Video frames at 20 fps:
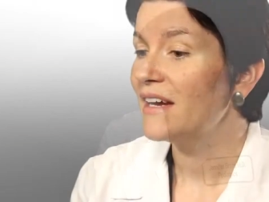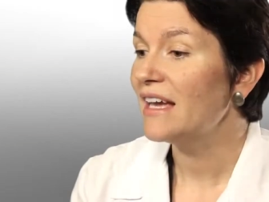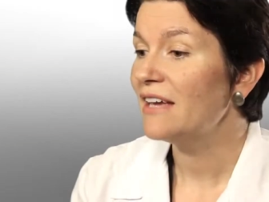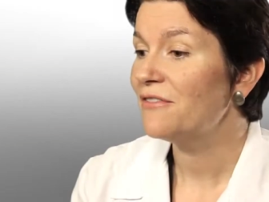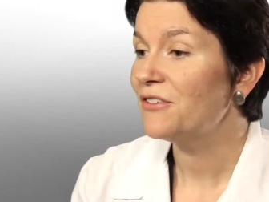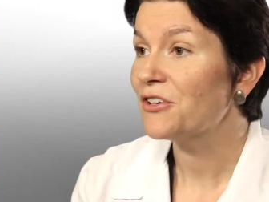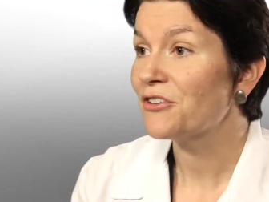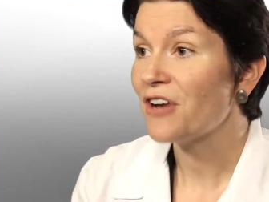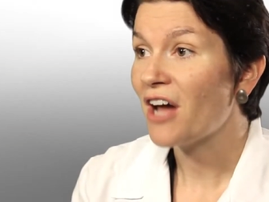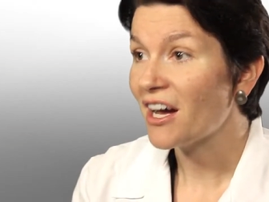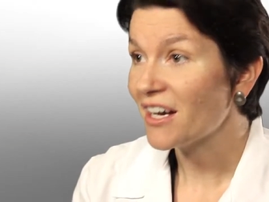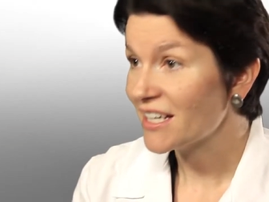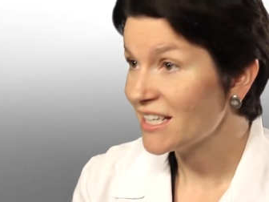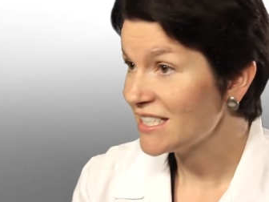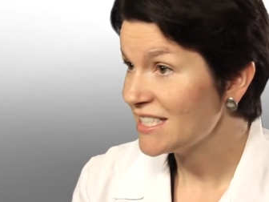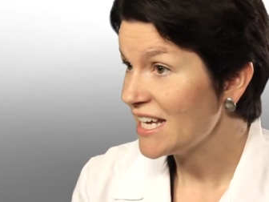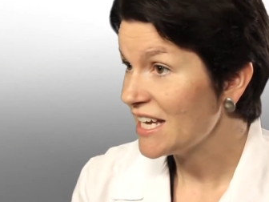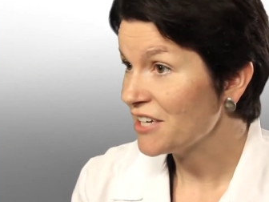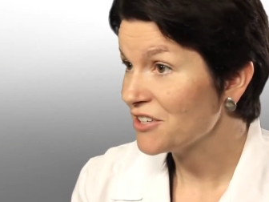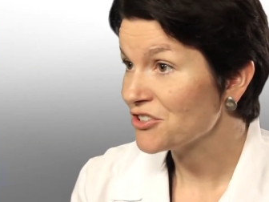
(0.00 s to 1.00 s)
If you're not
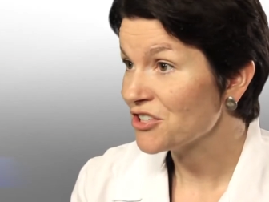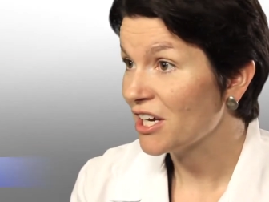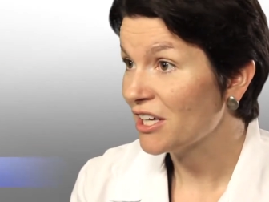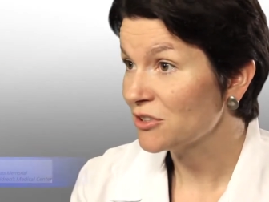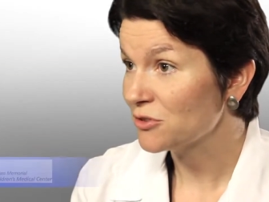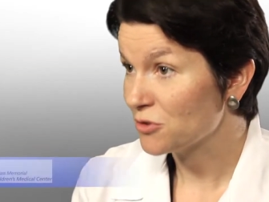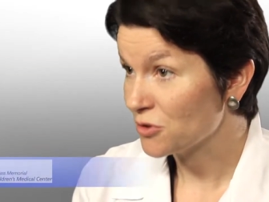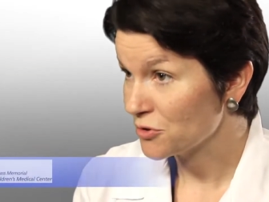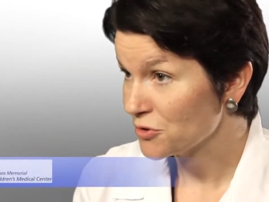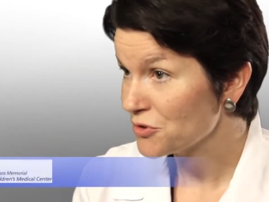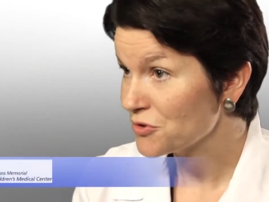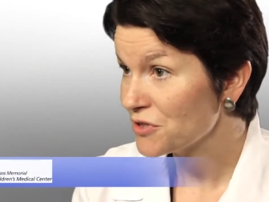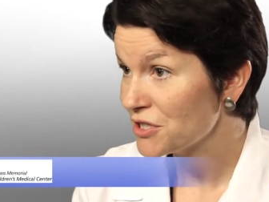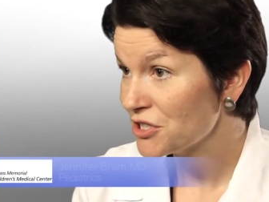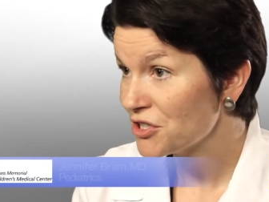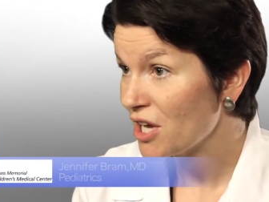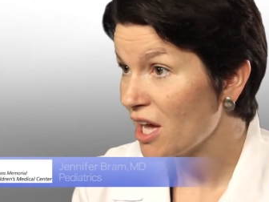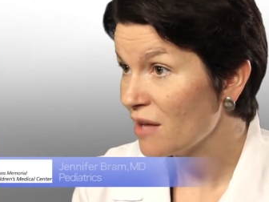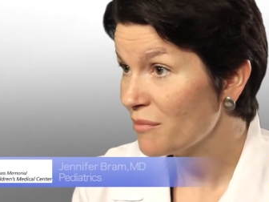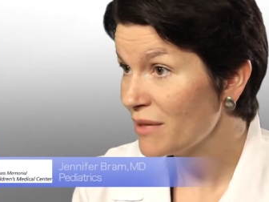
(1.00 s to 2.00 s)
going to take your child
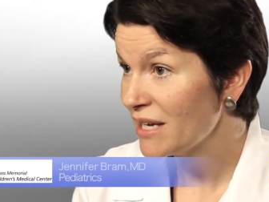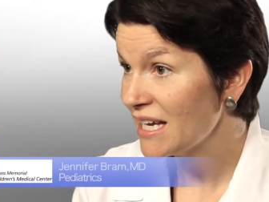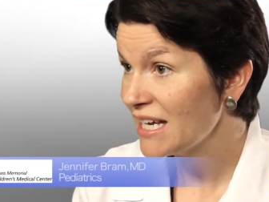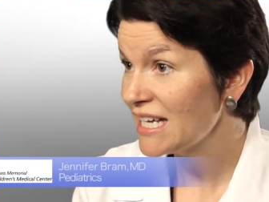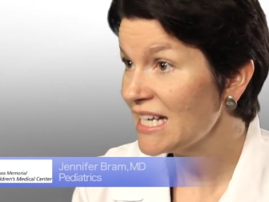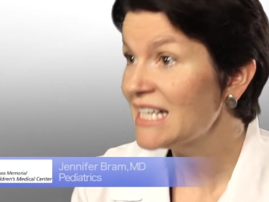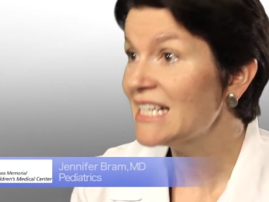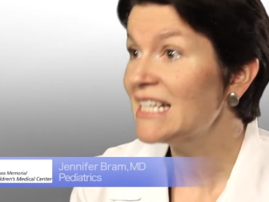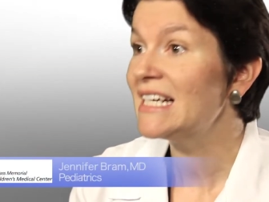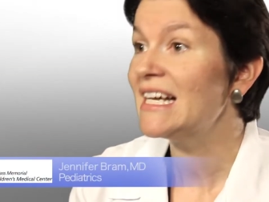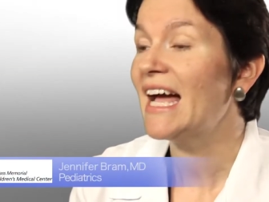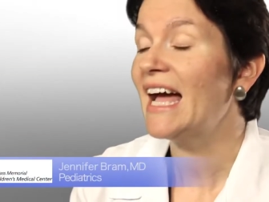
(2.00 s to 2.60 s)
grocery shopping,